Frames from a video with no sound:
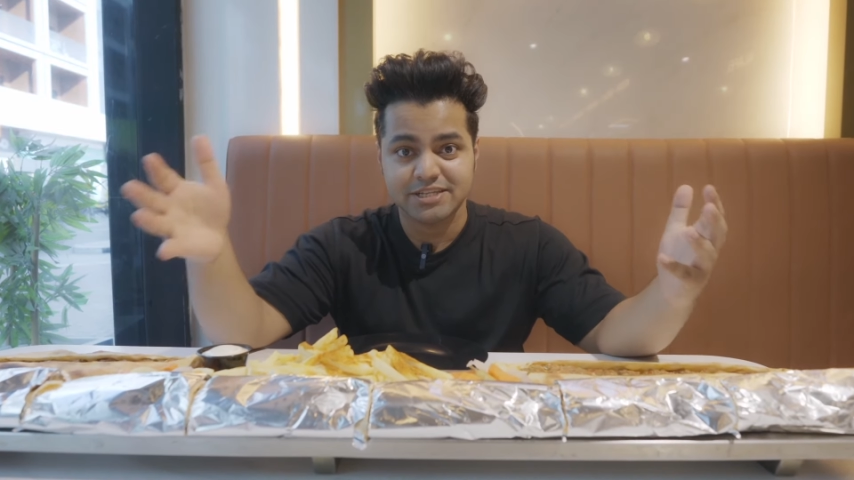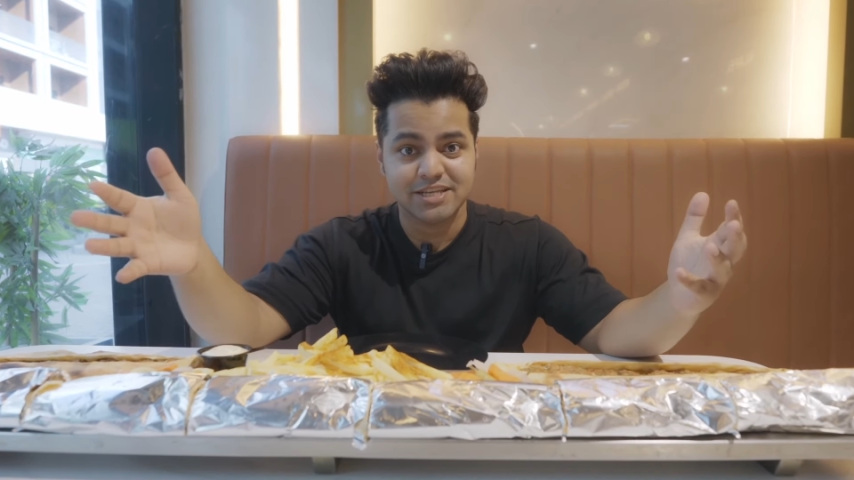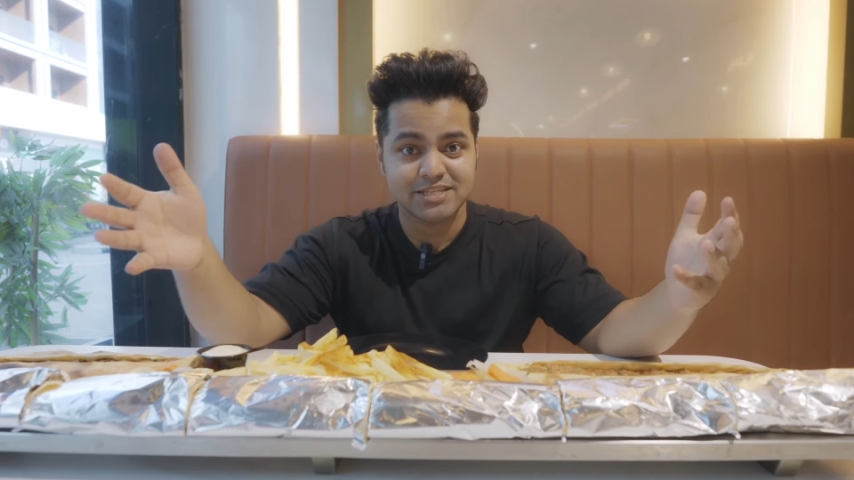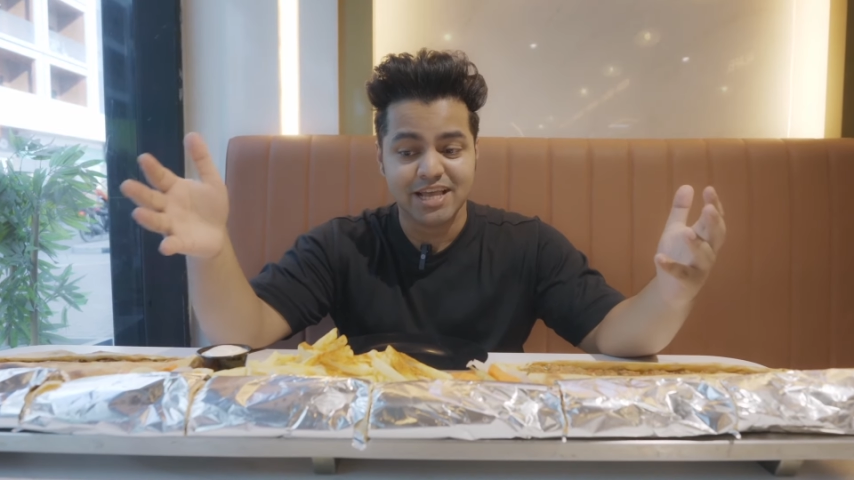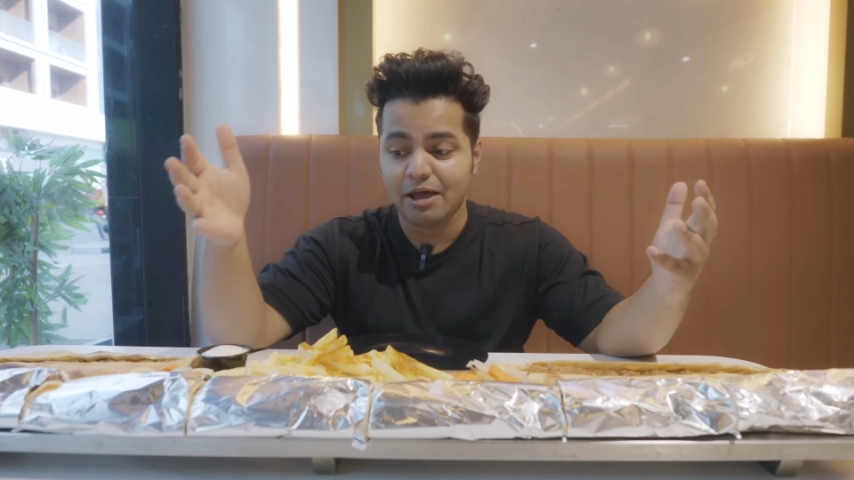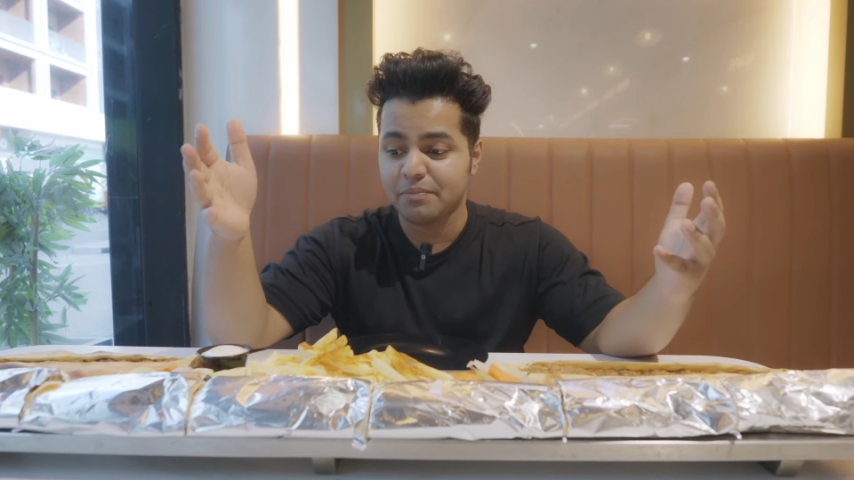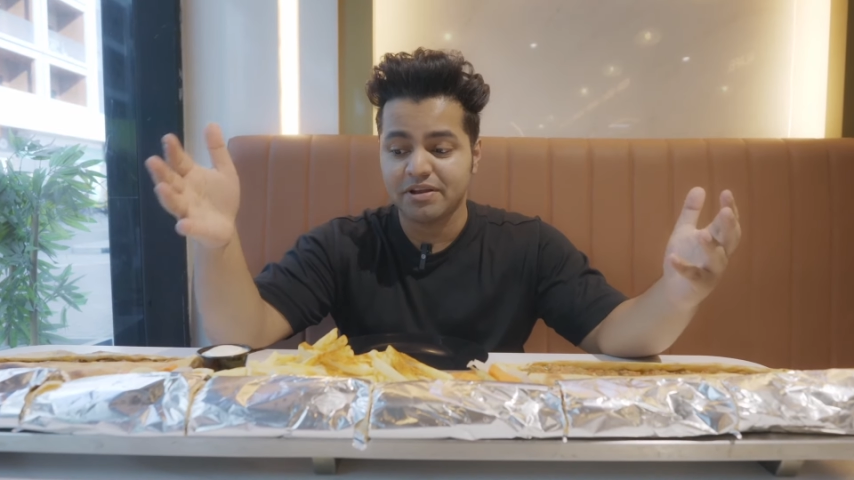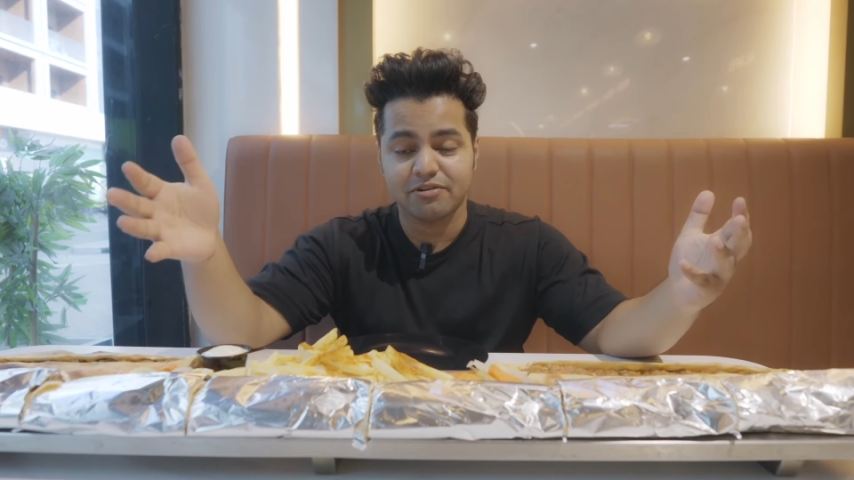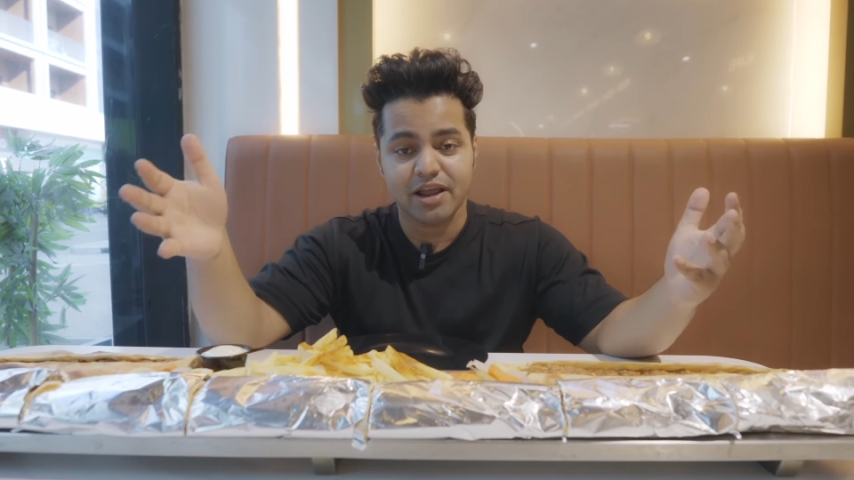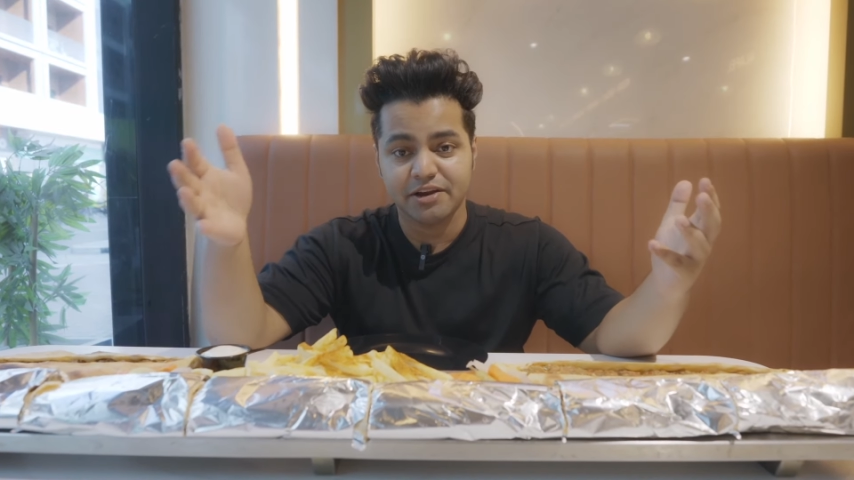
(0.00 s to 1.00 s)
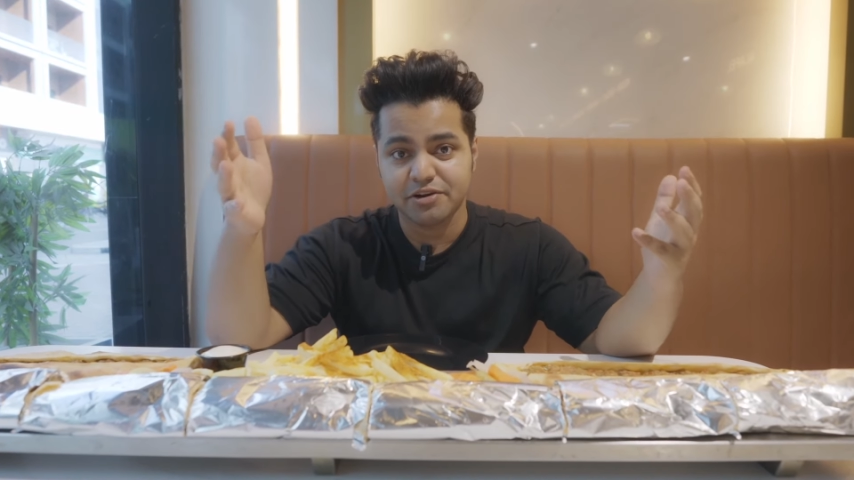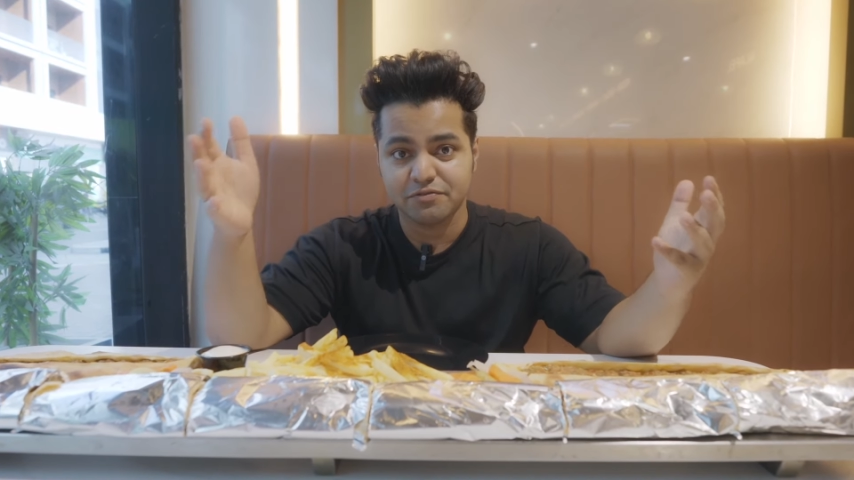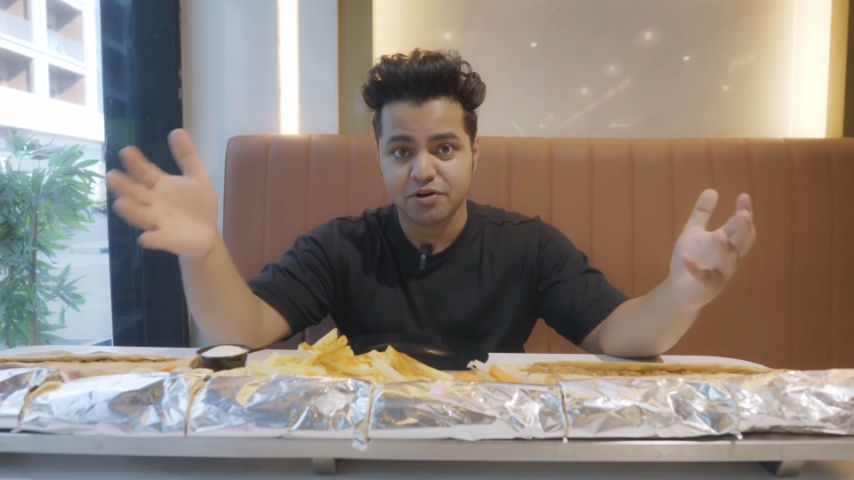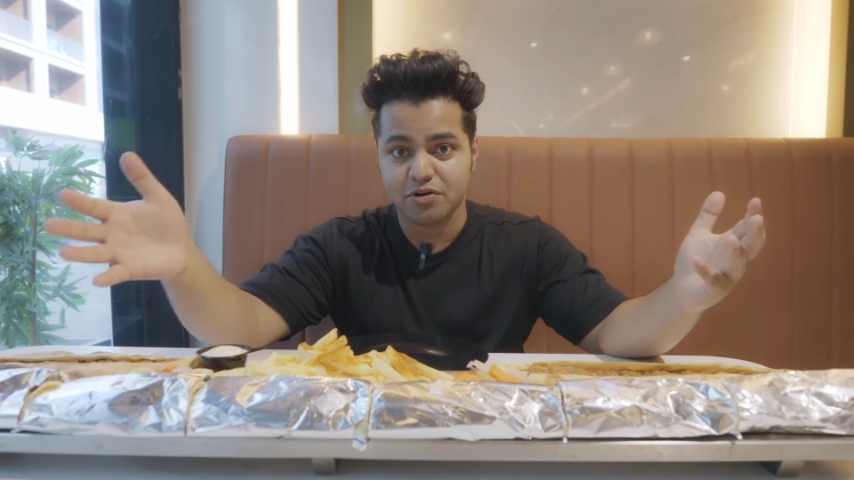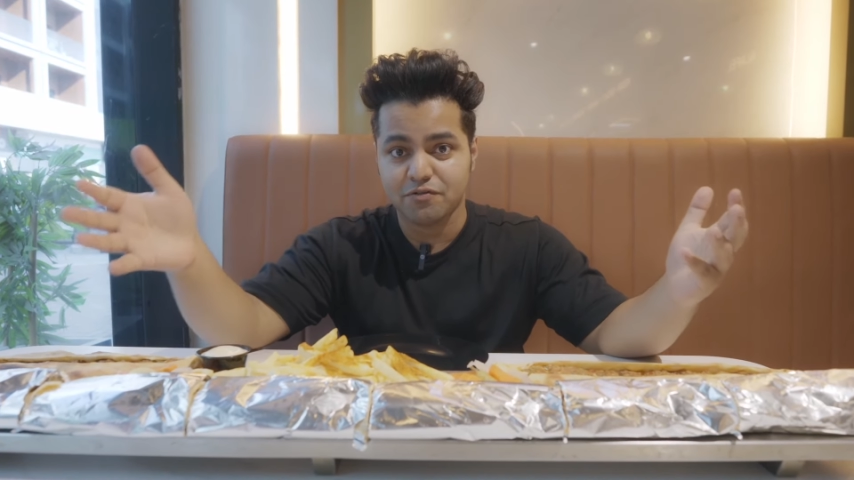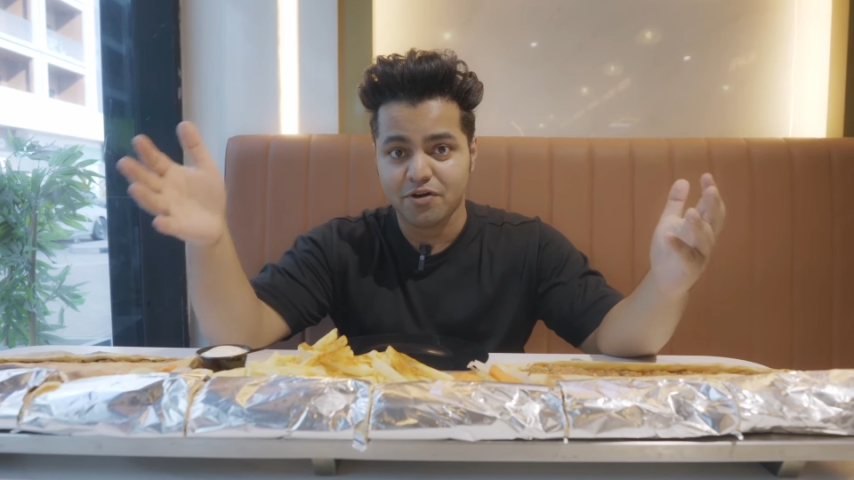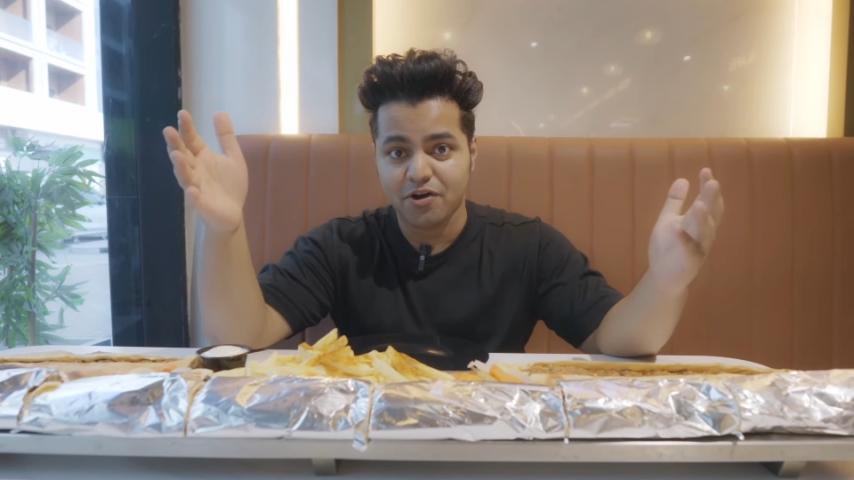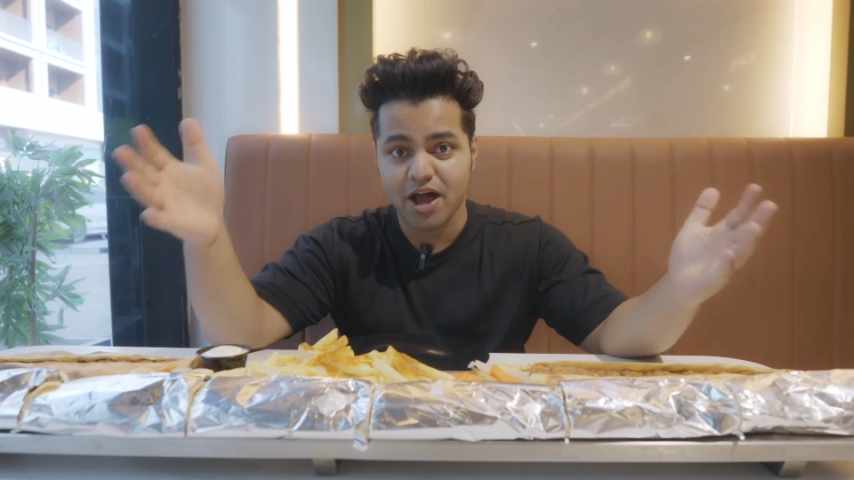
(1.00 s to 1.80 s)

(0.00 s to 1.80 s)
that's happening right in front of our